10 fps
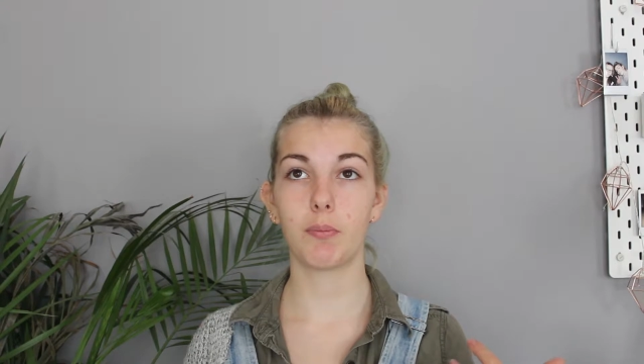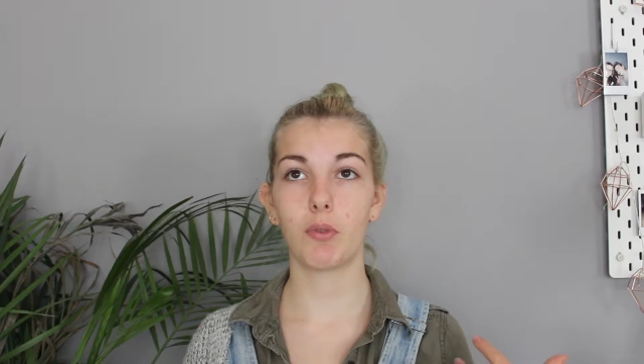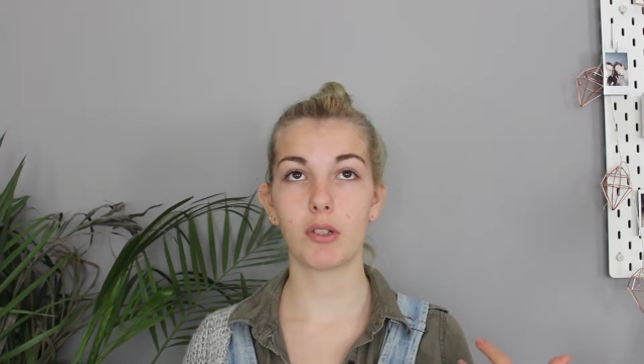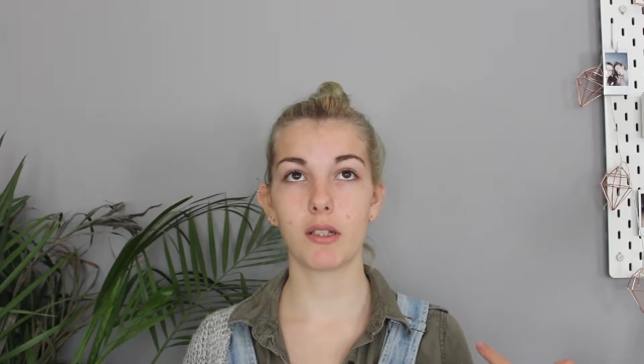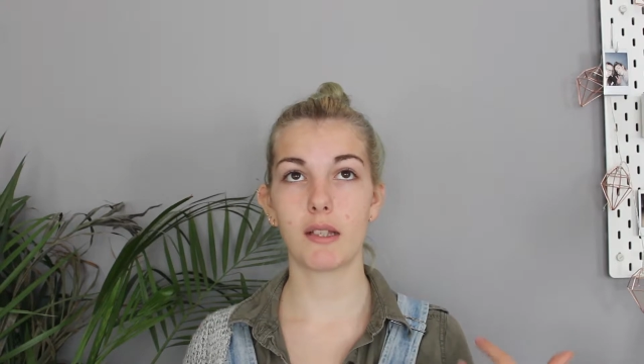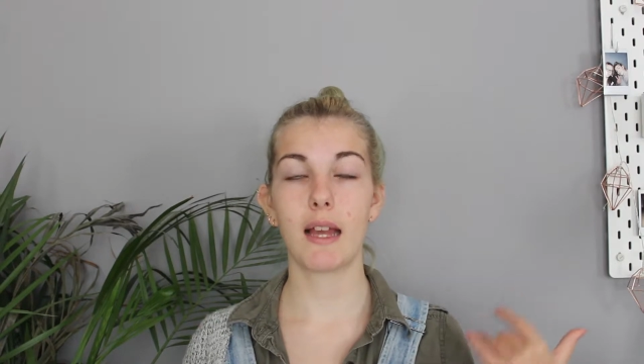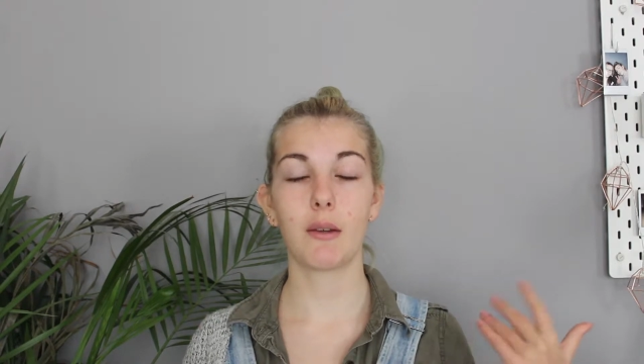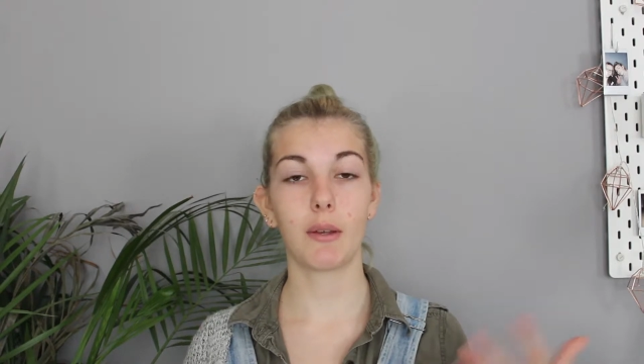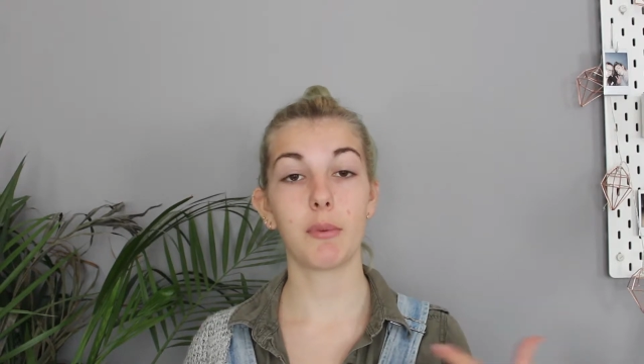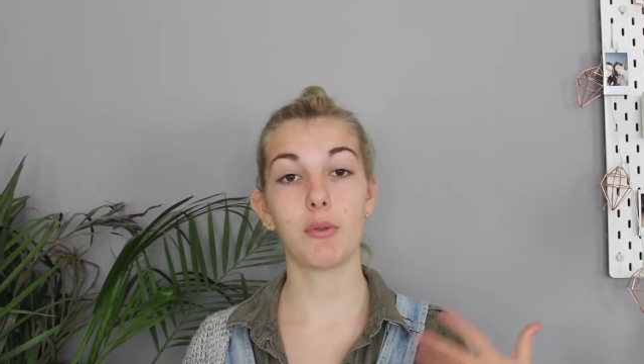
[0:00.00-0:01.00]
what did I say,
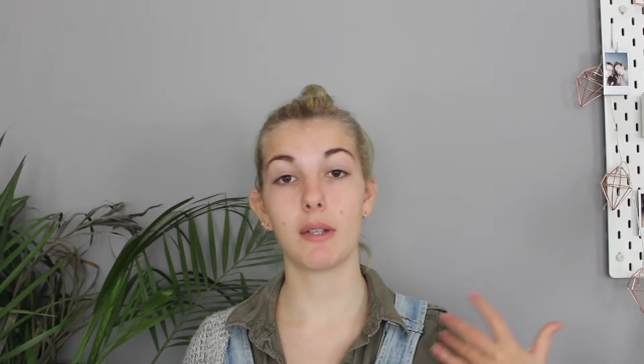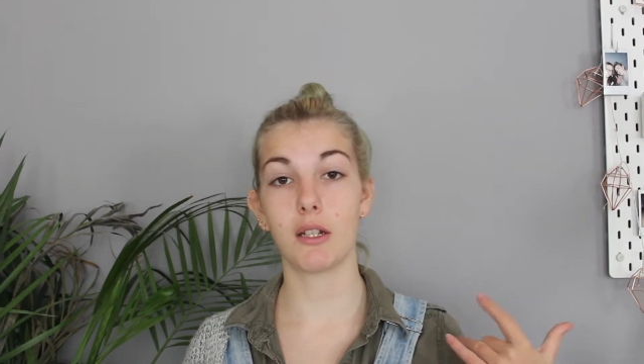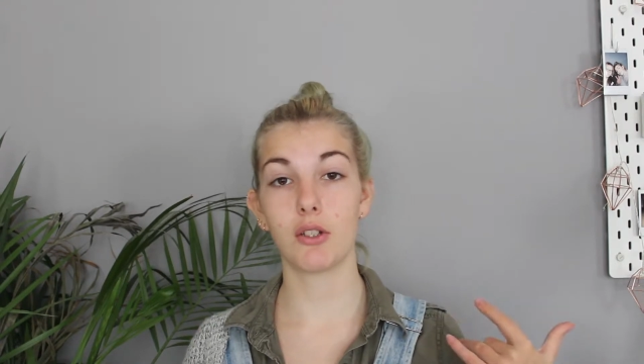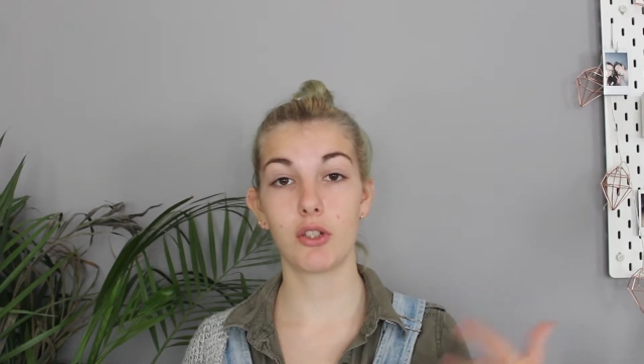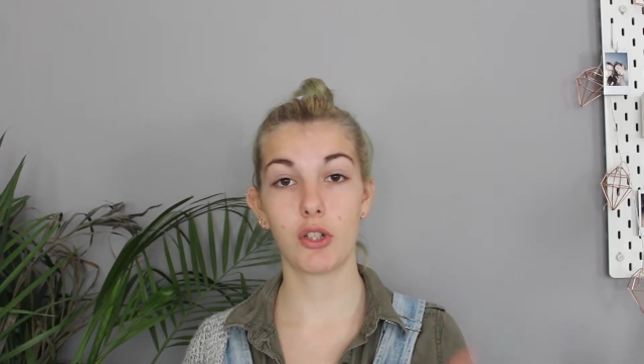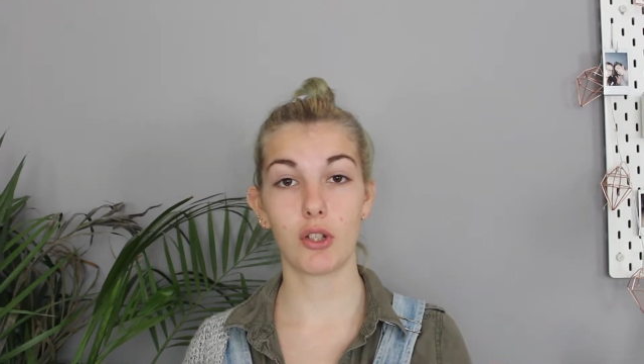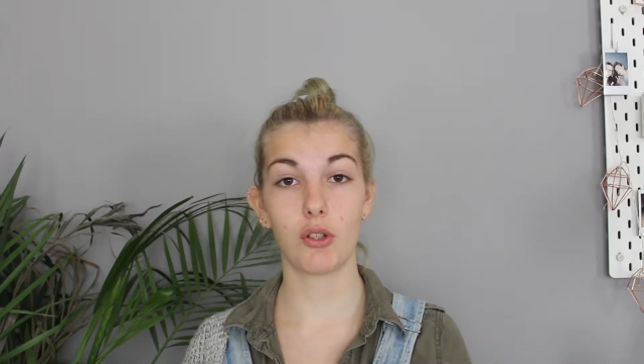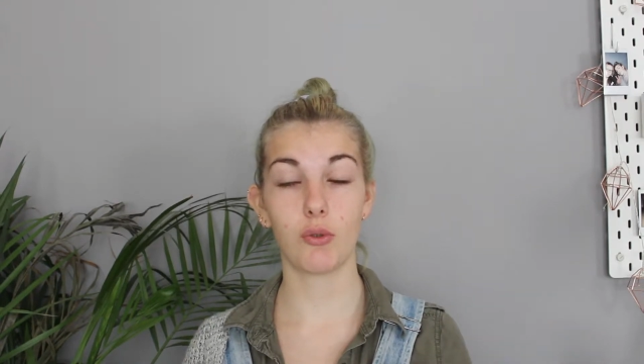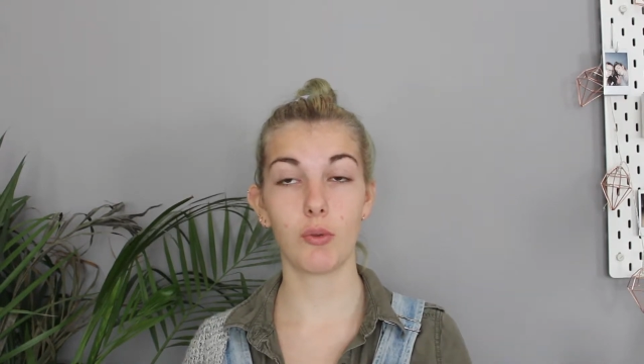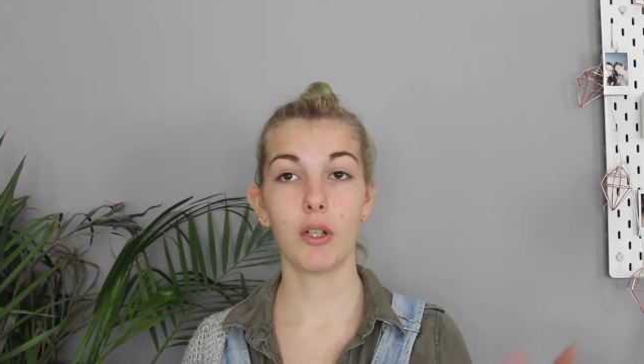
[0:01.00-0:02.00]
anywhere between £2
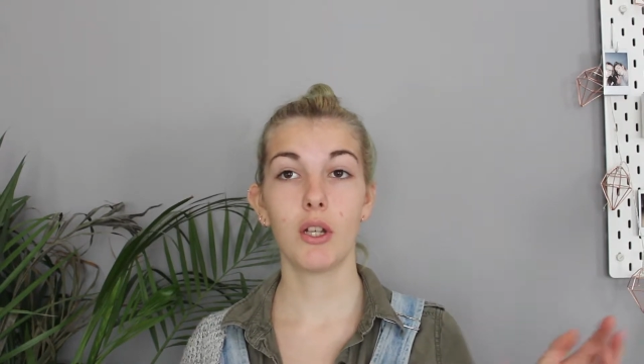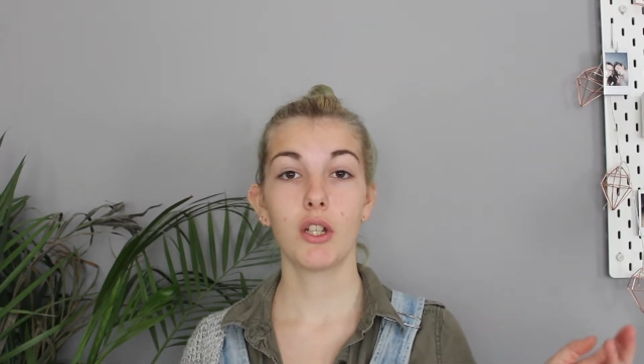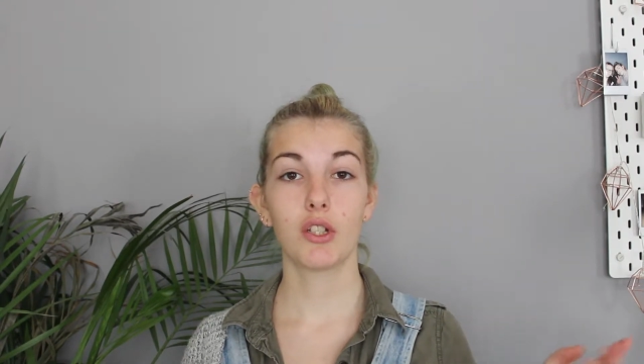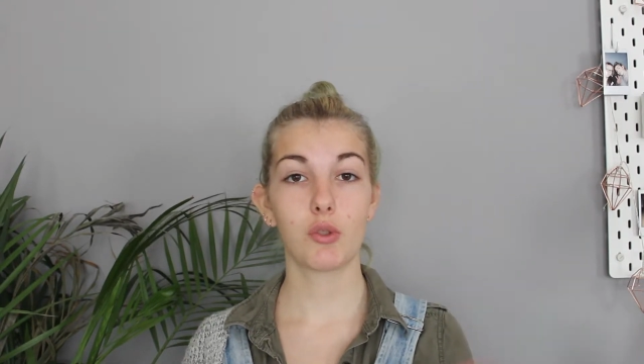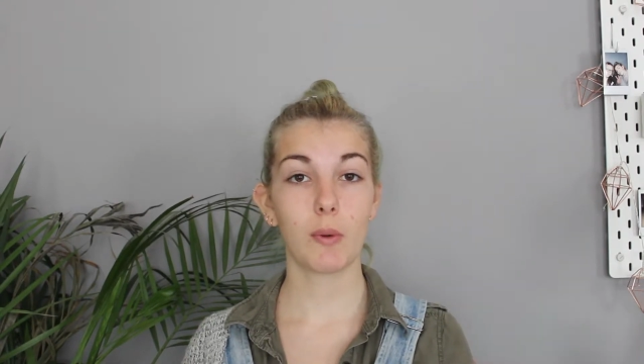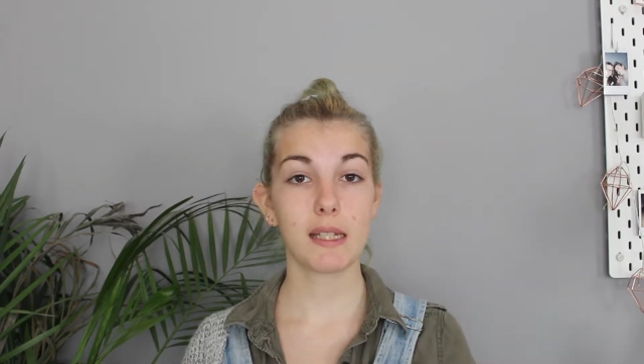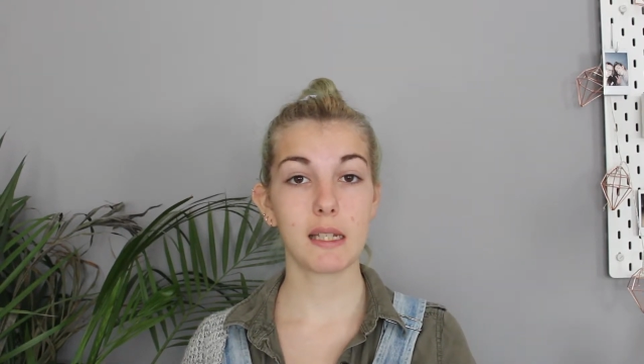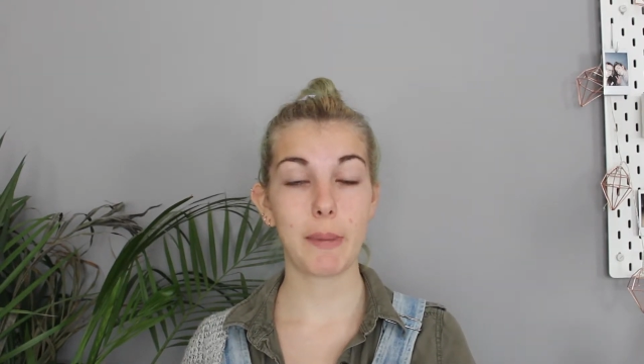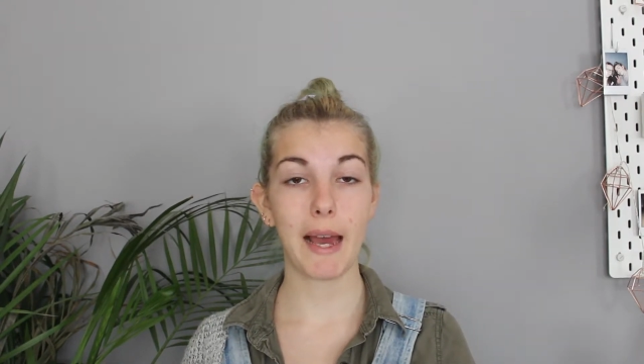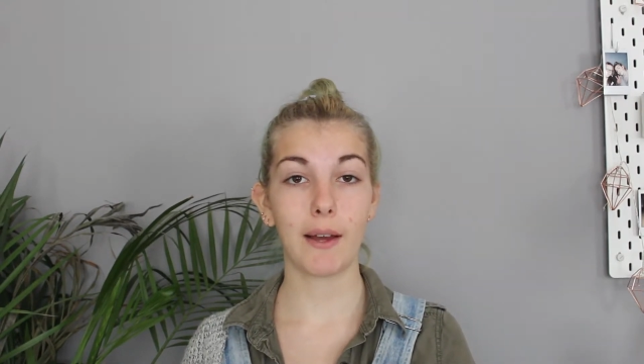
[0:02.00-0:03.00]
to
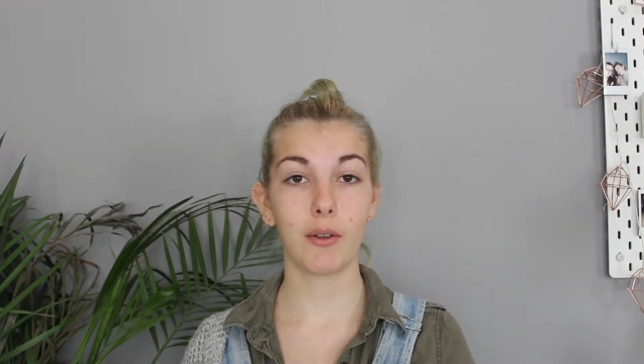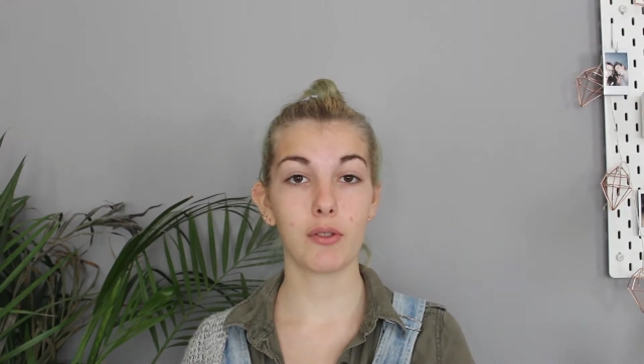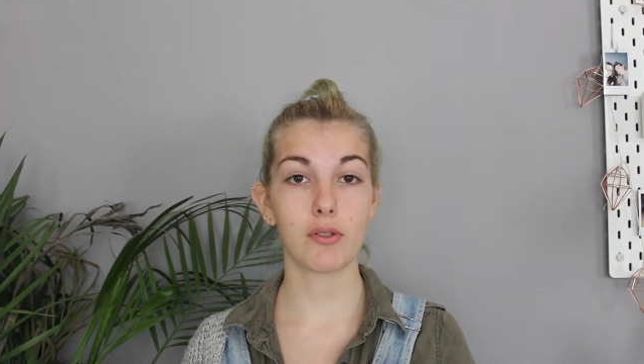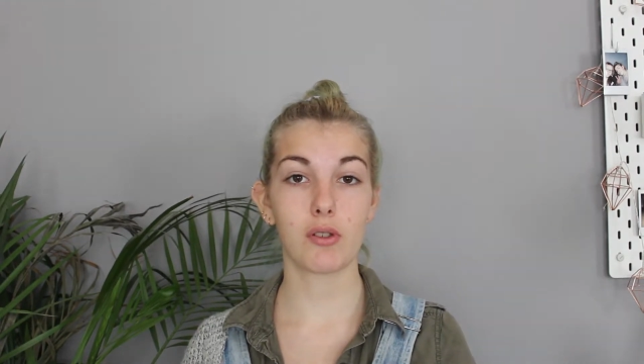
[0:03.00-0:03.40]
£20.